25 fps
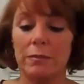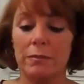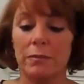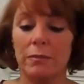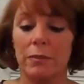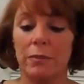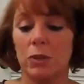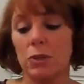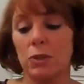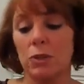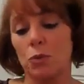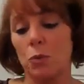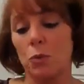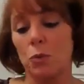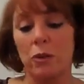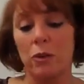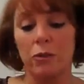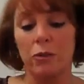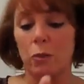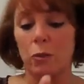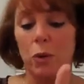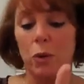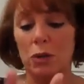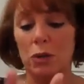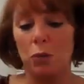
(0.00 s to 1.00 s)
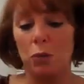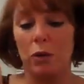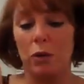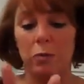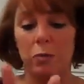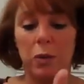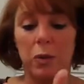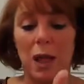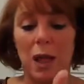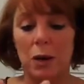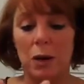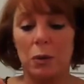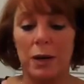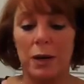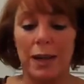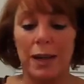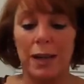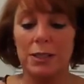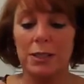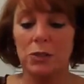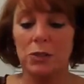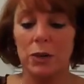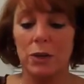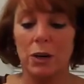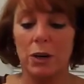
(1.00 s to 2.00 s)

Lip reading: or one dwarf planet, one asteroid,